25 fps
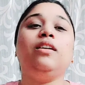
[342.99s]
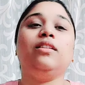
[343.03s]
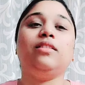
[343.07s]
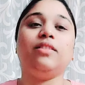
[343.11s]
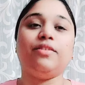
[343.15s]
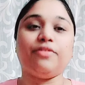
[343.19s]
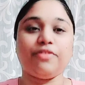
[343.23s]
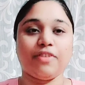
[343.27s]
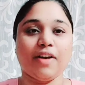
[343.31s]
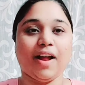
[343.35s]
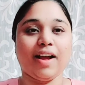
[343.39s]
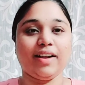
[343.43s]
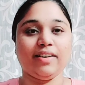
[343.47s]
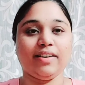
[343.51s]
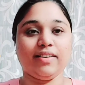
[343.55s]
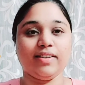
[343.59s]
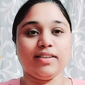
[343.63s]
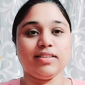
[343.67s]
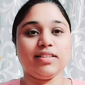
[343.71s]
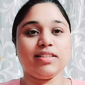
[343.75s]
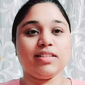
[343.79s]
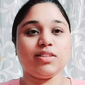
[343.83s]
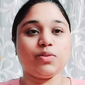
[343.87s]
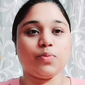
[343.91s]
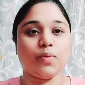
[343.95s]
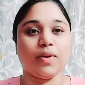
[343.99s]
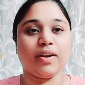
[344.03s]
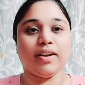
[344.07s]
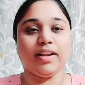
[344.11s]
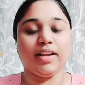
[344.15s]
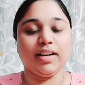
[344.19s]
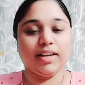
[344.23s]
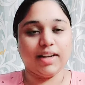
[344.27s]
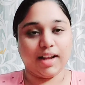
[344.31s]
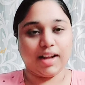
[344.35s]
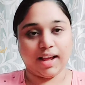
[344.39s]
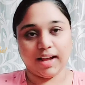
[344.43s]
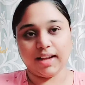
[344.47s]
The fragrance is very
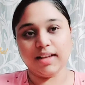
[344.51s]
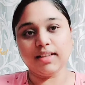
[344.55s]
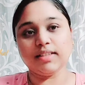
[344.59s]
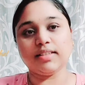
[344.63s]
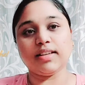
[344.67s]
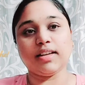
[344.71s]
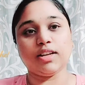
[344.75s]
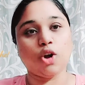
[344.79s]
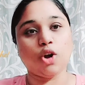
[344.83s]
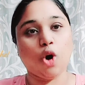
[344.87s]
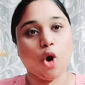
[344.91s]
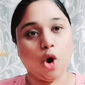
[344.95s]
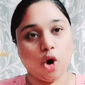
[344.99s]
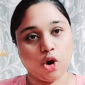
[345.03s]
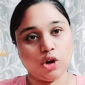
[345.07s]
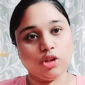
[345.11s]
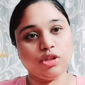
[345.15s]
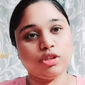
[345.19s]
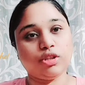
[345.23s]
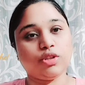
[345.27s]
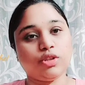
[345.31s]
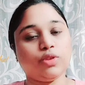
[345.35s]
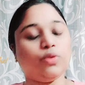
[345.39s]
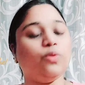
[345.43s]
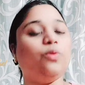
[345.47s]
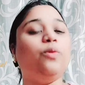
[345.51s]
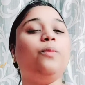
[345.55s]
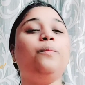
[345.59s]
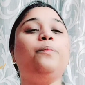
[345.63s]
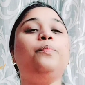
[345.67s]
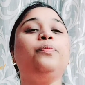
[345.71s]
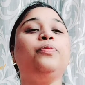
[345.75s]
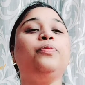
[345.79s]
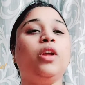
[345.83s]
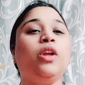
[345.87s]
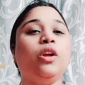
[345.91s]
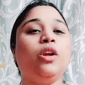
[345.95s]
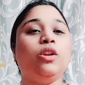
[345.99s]
nice, and also
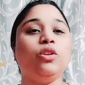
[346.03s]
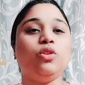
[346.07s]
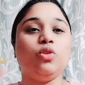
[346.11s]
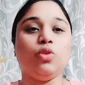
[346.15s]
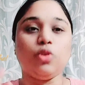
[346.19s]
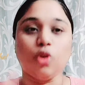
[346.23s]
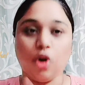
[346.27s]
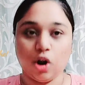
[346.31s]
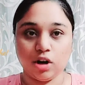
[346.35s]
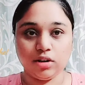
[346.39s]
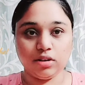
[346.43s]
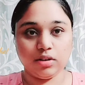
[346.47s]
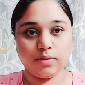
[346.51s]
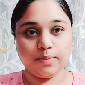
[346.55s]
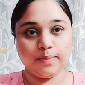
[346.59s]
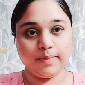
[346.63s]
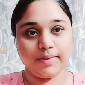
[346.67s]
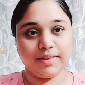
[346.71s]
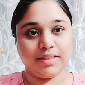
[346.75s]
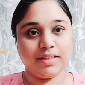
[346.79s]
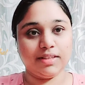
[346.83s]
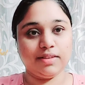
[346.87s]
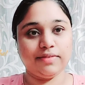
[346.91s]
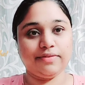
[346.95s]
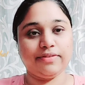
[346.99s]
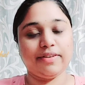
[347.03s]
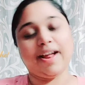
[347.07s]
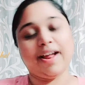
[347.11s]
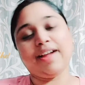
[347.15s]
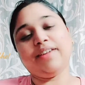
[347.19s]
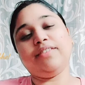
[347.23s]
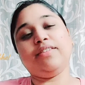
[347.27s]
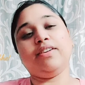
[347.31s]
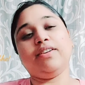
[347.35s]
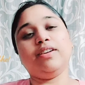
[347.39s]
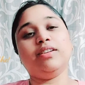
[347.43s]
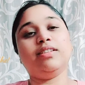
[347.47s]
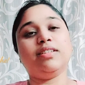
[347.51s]
to not miss the
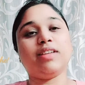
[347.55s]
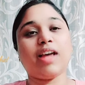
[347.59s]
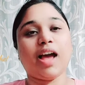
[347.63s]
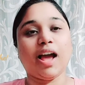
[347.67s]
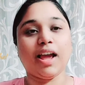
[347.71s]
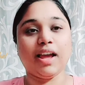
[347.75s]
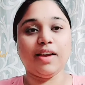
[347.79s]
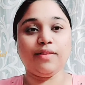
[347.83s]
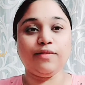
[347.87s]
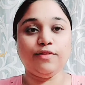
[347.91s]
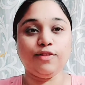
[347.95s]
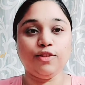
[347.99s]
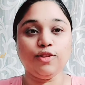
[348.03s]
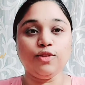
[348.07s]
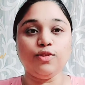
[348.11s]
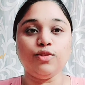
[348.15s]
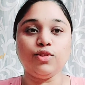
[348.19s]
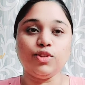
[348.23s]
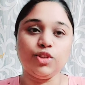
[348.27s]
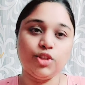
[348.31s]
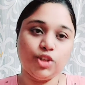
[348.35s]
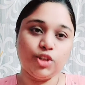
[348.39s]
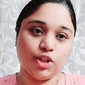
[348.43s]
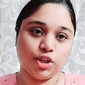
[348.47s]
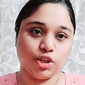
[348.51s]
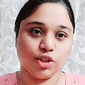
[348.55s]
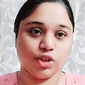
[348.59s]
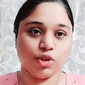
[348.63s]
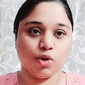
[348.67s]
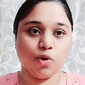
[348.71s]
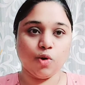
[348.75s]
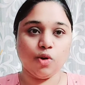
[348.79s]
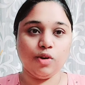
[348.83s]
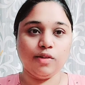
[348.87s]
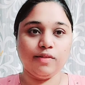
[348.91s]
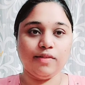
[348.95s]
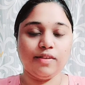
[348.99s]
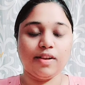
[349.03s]
fragrance, I have used
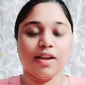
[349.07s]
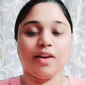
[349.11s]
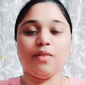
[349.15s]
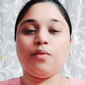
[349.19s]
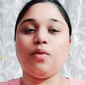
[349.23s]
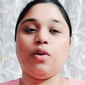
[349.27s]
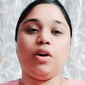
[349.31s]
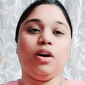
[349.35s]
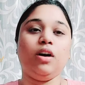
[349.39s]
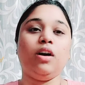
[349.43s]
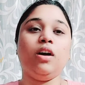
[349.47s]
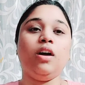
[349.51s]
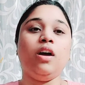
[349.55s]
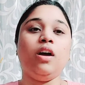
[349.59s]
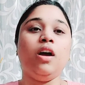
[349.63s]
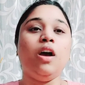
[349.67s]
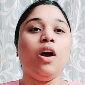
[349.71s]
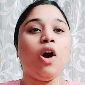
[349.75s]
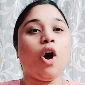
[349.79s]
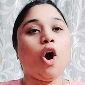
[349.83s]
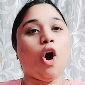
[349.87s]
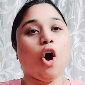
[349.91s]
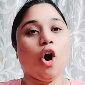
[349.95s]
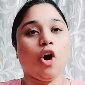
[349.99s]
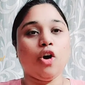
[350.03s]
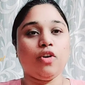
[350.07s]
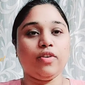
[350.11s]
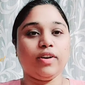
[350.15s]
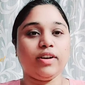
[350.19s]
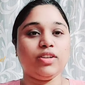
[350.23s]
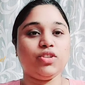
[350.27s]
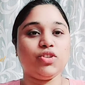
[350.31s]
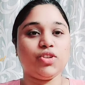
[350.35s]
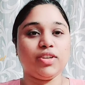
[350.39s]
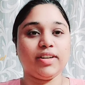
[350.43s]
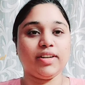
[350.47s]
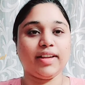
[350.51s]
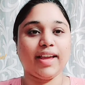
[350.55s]
Soulflower
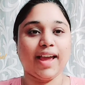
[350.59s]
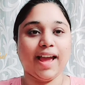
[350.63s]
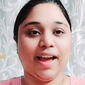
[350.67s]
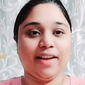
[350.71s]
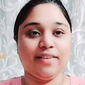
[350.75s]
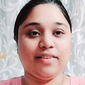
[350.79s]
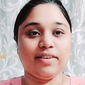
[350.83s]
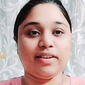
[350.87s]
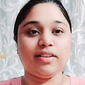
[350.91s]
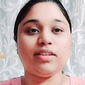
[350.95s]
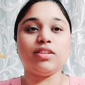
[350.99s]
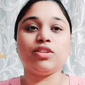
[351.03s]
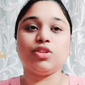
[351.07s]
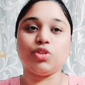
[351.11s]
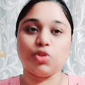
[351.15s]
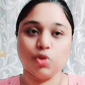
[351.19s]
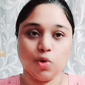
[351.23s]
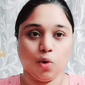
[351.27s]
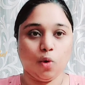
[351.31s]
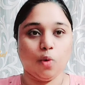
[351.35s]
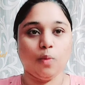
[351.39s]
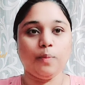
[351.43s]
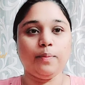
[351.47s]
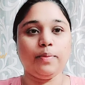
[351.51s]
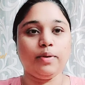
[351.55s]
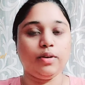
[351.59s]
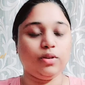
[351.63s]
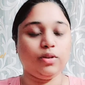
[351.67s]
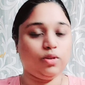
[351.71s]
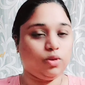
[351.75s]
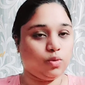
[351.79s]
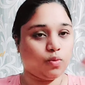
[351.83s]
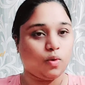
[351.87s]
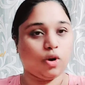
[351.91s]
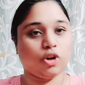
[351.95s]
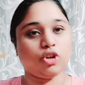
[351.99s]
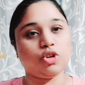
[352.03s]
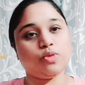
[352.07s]
orange and carrot soap to
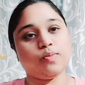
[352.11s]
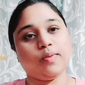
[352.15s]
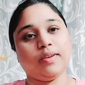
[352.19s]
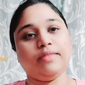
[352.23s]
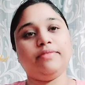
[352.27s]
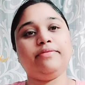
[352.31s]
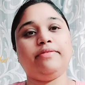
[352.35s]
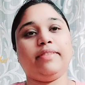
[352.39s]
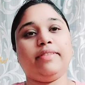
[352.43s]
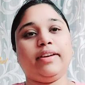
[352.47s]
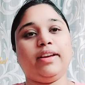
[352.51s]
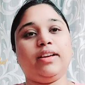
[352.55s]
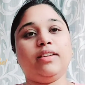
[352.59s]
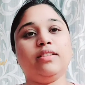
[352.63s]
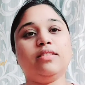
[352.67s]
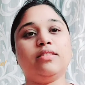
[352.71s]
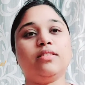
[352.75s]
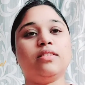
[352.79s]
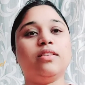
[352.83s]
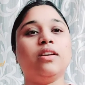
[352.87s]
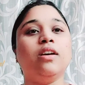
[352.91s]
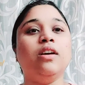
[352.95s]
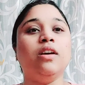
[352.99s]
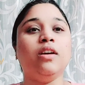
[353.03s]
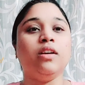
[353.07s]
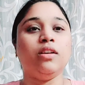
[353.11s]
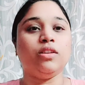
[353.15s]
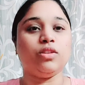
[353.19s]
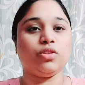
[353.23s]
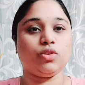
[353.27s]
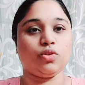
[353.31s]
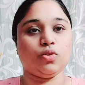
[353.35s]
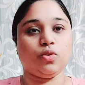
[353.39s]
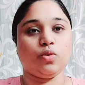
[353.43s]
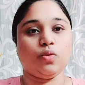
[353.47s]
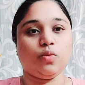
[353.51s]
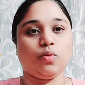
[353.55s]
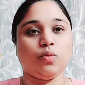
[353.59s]
wash my face.
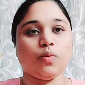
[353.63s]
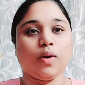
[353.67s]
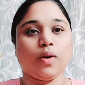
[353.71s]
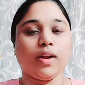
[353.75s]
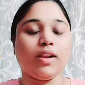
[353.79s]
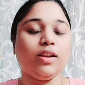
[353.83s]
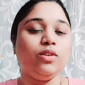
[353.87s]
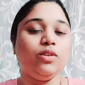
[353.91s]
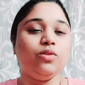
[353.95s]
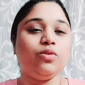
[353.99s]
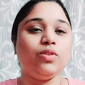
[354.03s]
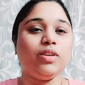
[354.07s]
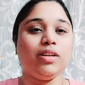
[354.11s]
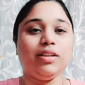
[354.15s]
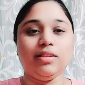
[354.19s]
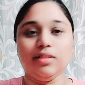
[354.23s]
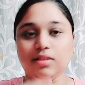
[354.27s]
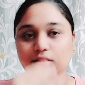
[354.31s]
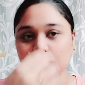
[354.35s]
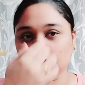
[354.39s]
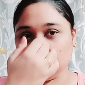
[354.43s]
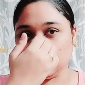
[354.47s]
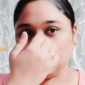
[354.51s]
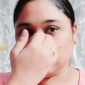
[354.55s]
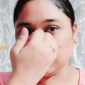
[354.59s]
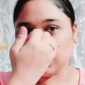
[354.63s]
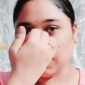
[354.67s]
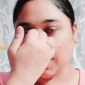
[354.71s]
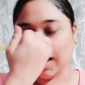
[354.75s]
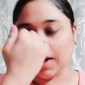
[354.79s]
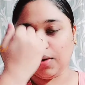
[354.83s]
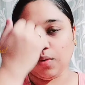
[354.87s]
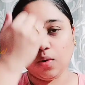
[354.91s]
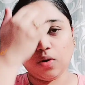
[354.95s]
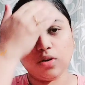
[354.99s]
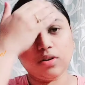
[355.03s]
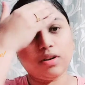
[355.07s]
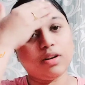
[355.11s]
So while using this, I
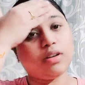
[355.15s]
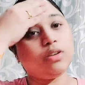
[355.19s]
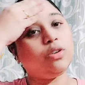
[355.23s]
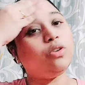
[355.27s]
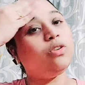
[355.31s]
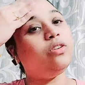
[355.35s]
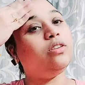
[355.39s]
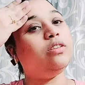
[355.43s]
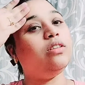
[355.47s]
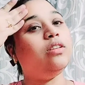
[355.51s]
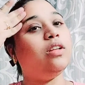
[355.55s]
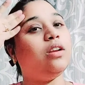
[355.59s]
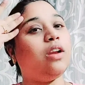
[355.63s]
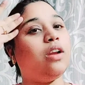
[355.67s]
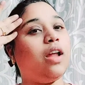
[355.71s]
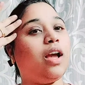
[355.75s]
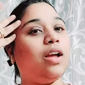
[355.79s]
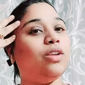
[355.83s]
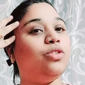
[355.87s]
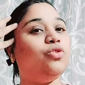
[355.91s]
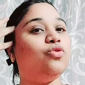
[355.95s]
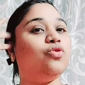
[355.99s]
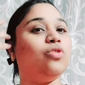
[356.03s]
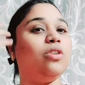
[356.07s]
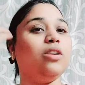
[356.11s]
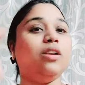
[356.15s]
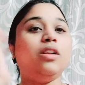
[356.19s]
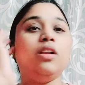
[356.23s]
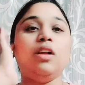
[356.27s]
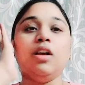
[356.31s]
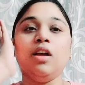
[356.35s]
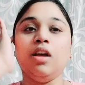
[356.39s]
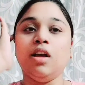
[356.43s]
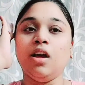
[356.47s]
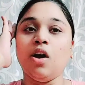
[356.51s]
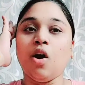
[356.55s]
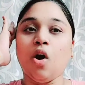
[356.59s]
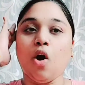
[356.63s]
wanted the natural
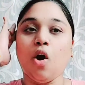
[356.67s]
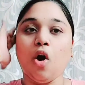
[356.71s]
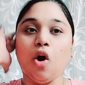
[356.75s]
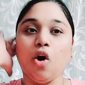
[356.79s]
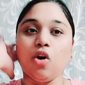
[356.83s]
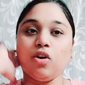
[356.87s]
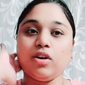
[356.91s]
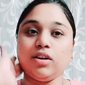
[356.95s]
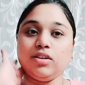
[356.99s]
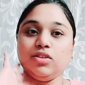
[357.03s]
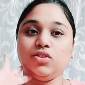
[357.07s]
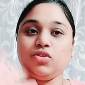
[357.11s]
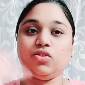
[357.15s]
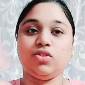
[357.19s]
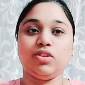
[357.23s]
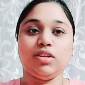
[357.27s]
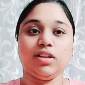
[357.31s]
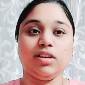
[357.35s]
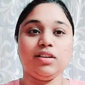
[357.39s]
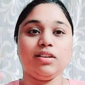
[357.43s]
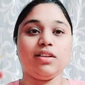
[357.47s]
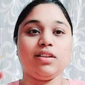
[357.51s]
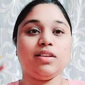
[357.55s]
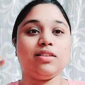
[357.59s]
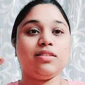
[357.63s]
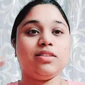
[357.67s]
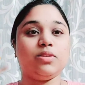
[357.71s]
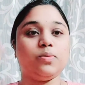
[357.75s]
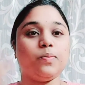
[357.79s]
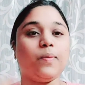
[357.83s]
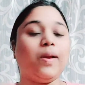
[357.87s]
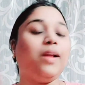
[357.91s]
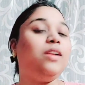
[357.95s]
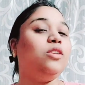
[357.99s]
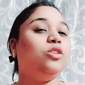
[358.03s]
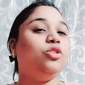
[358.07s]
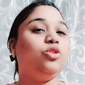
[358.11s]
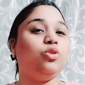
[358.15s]
orange tint and
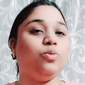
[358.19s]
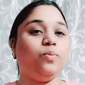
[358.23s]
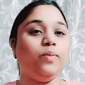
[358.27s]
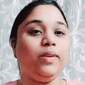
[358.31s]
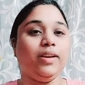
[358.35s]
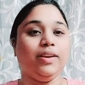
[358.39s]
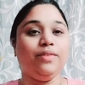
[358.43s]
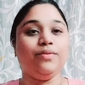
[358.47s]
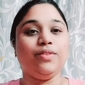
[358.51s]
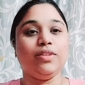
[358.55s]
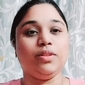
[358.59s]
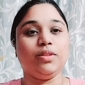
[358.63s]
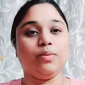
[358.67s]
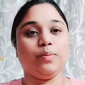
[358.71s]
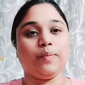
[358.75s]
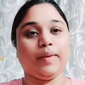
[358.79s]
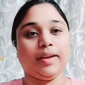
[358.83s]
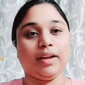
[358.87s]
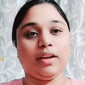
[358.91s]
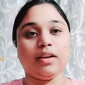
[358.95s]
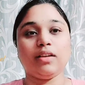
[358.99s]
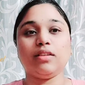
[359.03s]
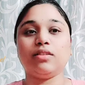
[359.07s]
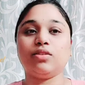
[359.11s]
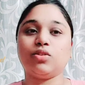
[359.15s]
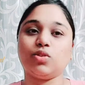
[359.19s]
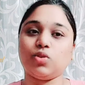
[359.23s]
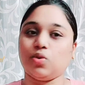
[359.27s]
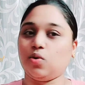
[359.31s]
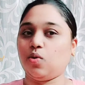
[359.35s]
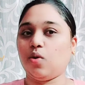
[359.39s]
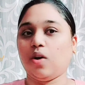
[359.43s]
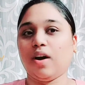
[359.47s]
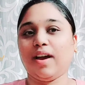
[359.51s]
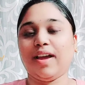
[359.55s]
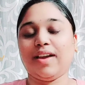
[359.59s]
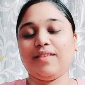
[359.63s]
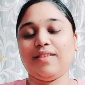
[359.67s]
smell to be with me, so
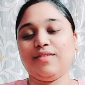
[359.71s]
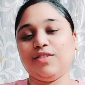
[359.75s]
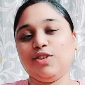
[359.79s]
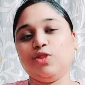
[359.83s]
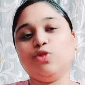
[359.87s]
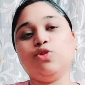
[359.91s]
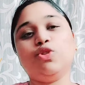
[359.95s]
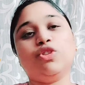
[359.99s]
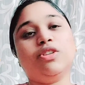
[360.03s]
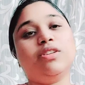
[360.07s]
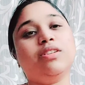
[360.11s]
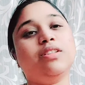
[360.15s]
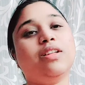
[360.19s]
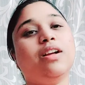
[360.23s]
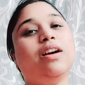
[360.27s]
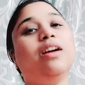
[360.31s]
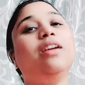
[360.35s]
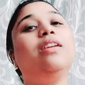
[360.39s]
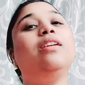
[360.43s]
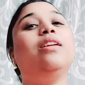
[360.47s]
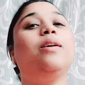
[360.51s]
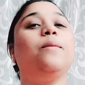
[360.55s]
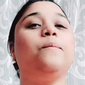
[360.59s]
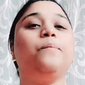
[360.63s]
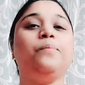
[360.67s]
I have used that.